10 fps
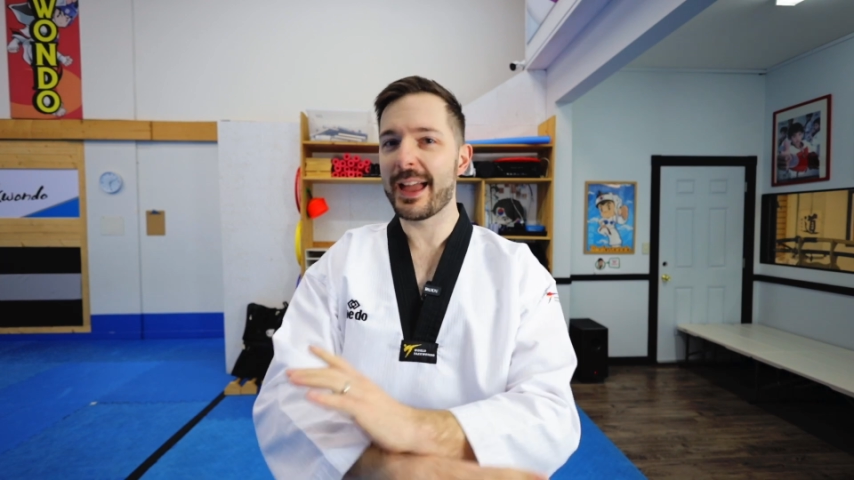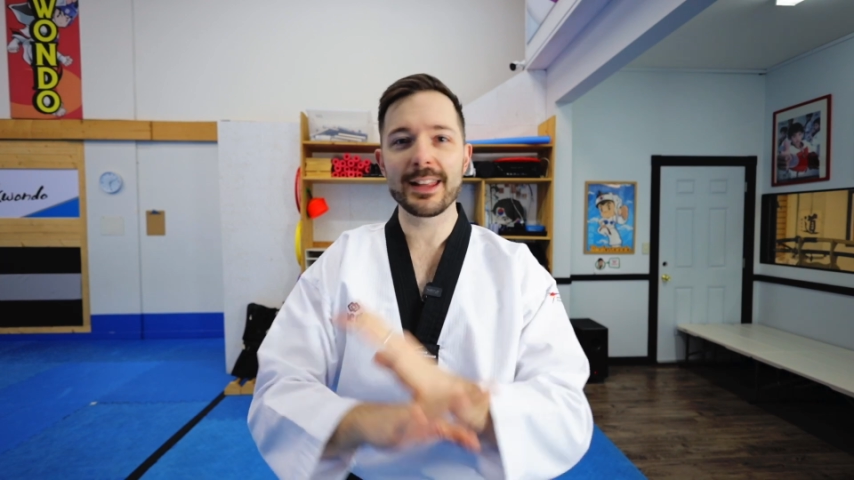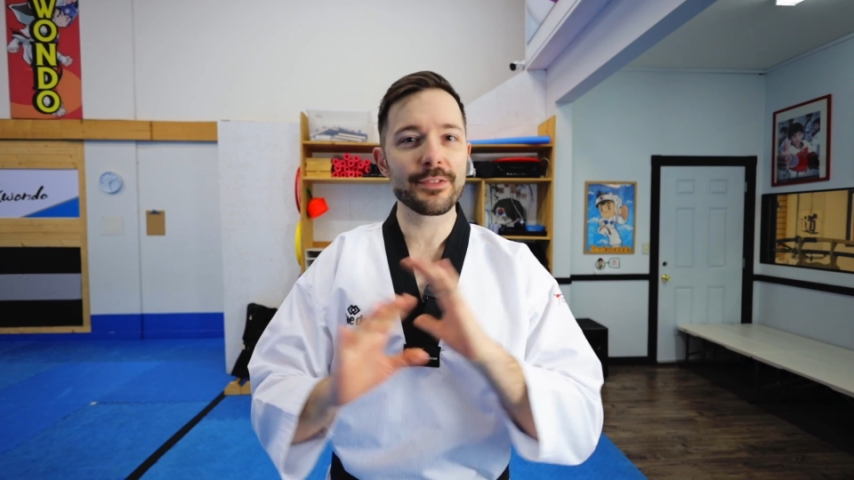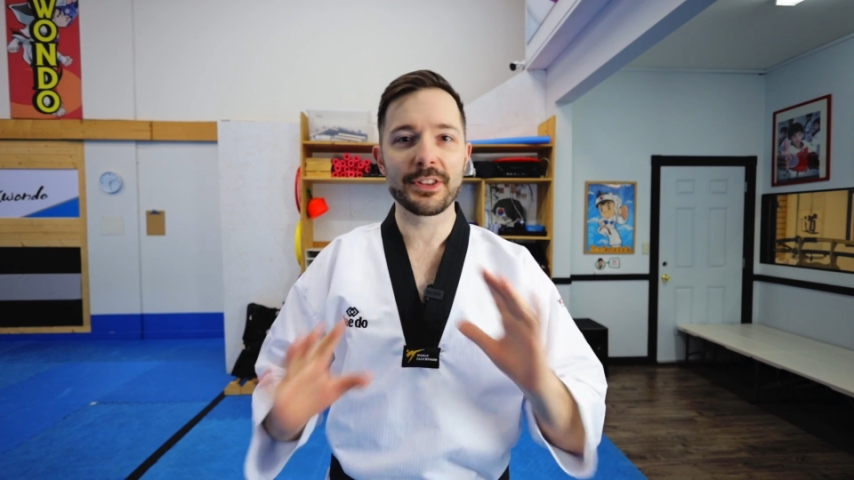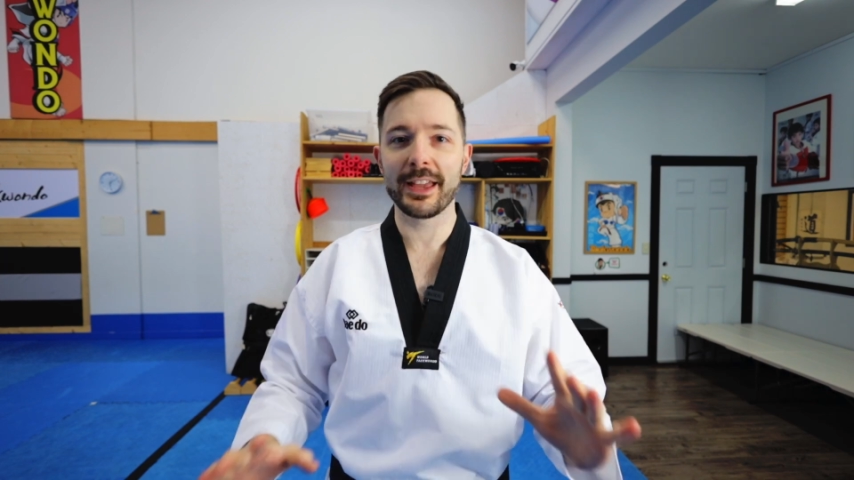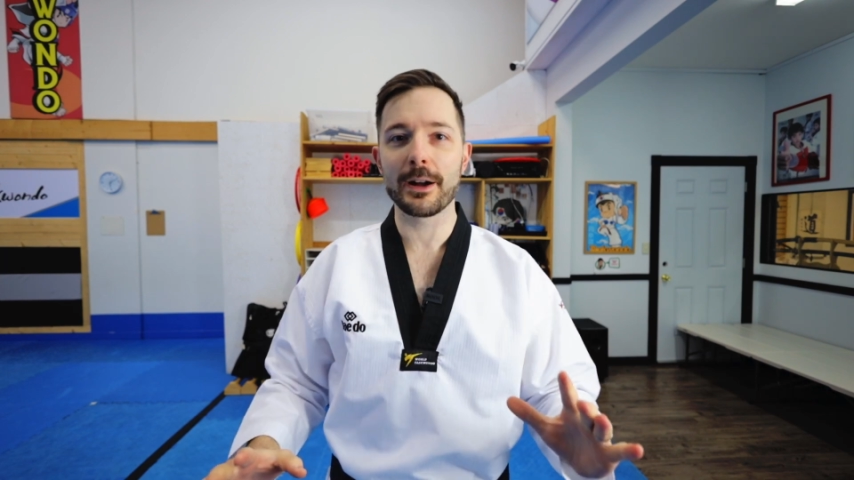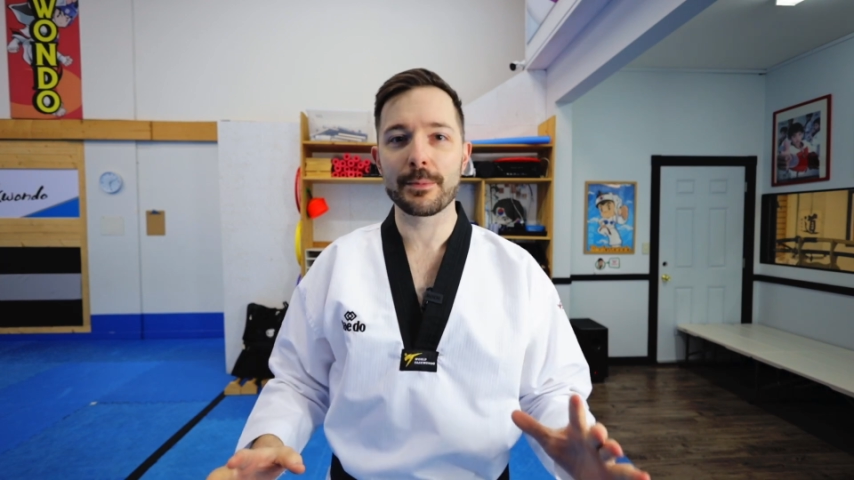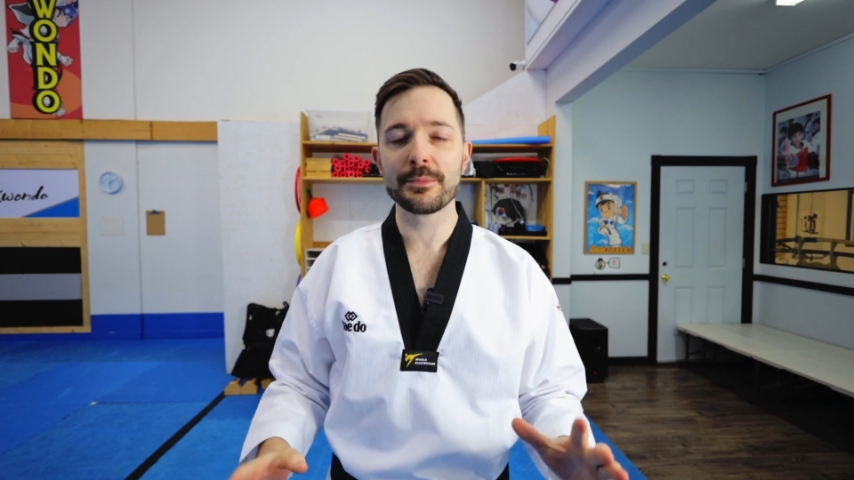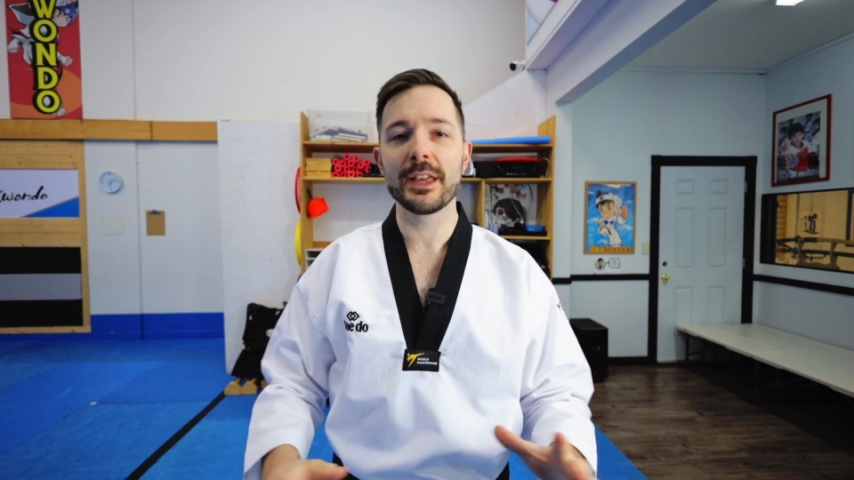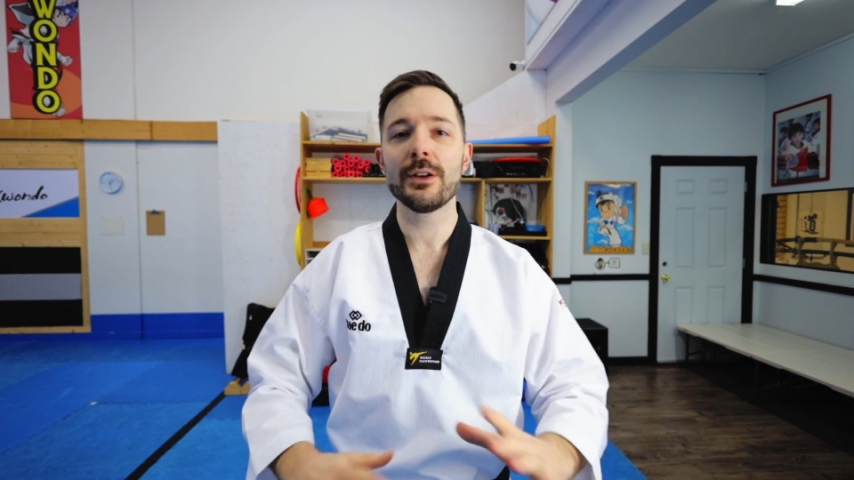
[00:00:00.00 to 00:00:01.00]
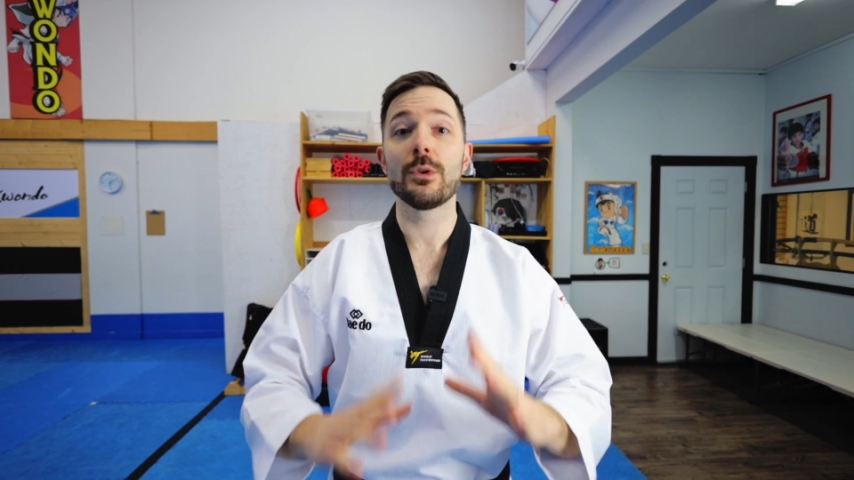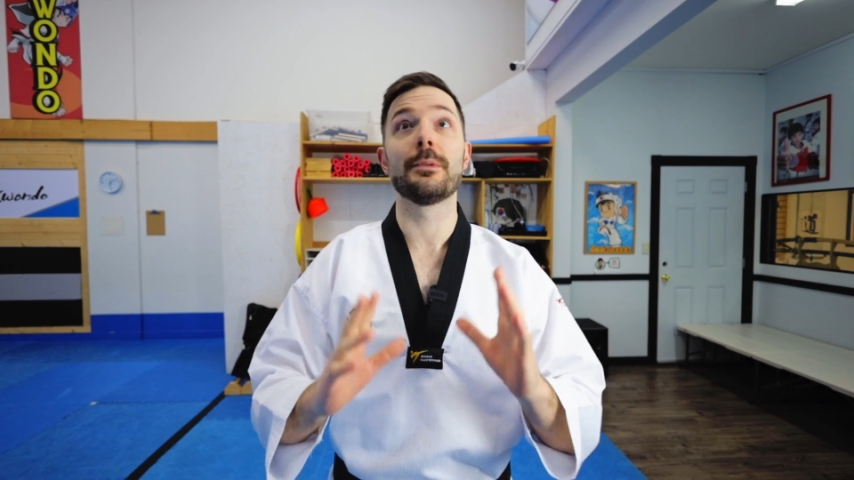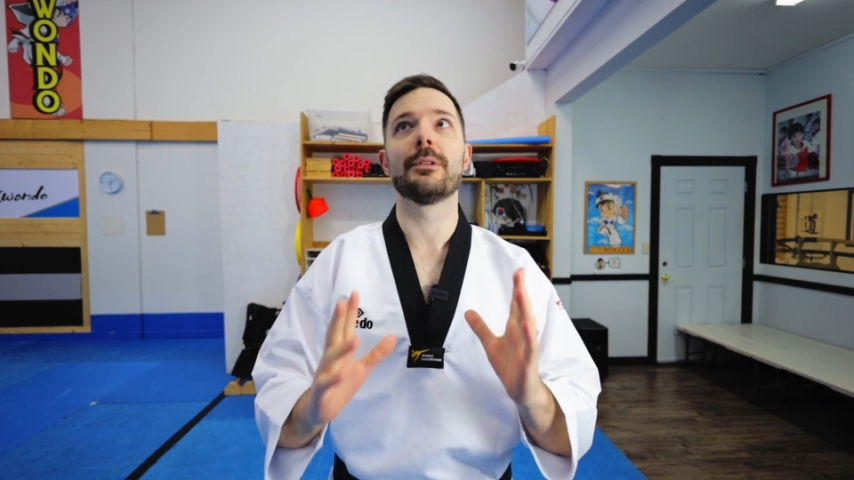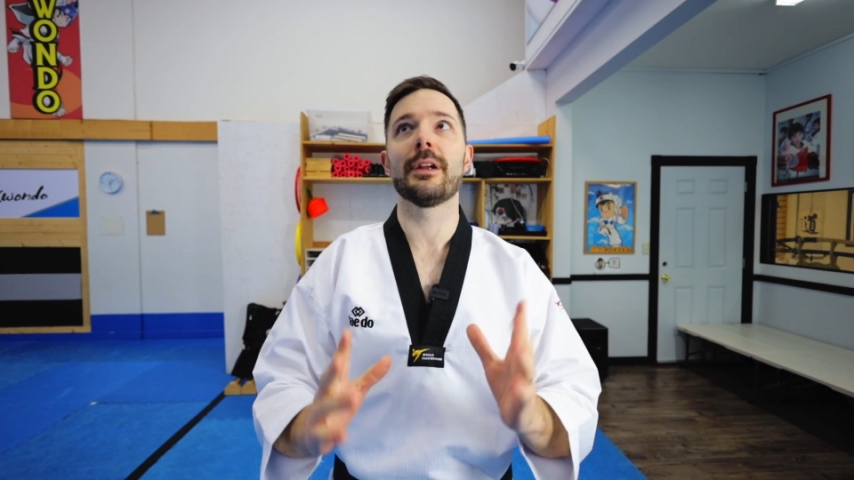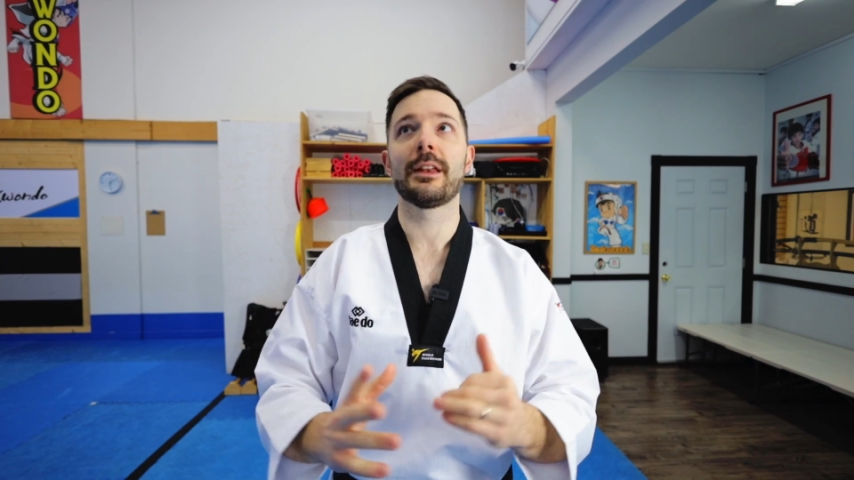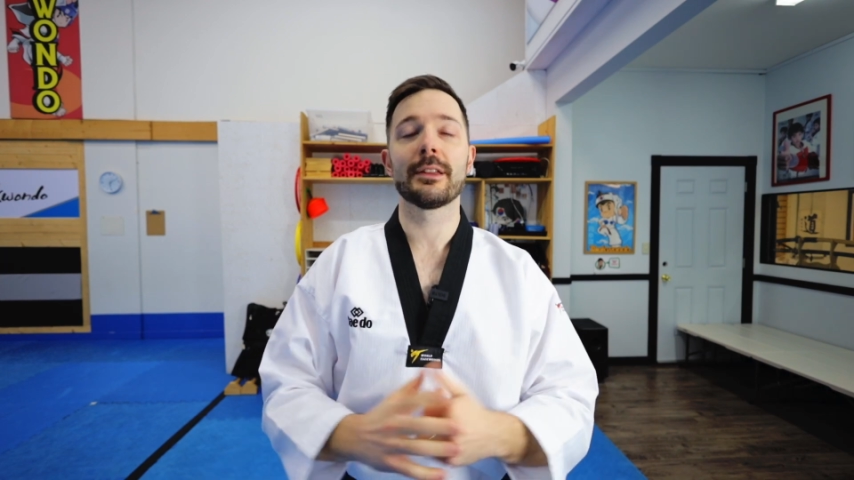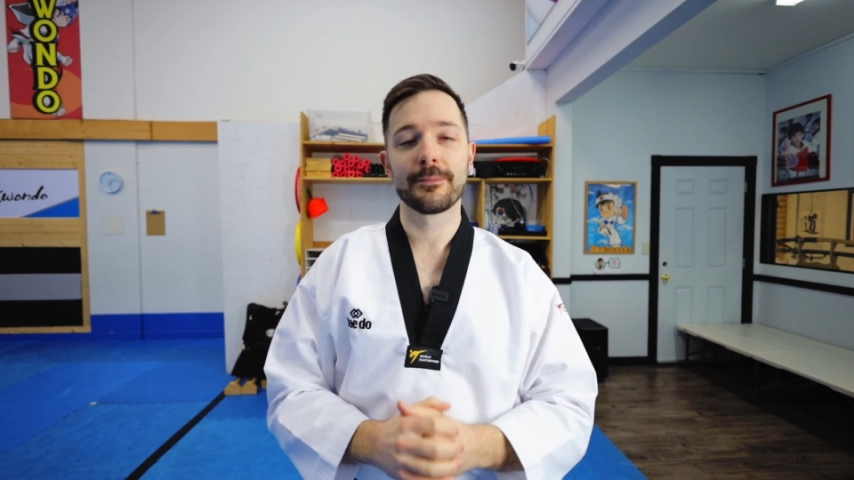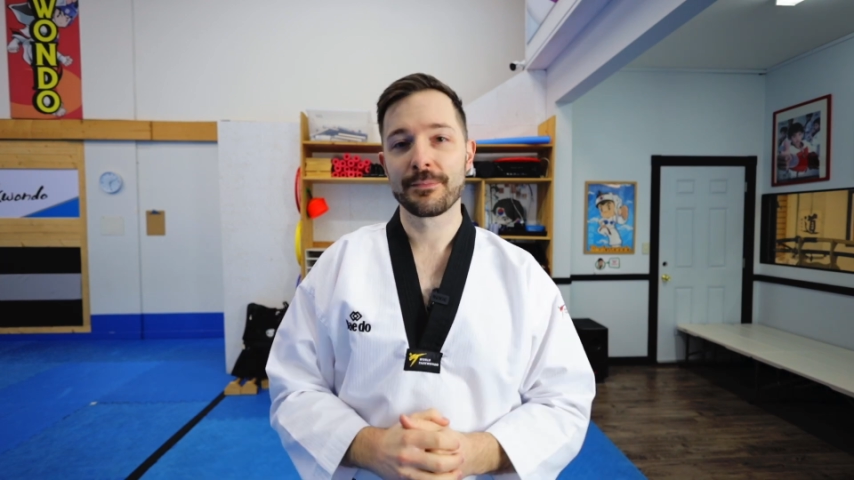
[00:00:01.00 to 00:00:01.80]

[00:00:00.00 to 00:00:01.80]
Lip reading: any of the take-up pumse would be great.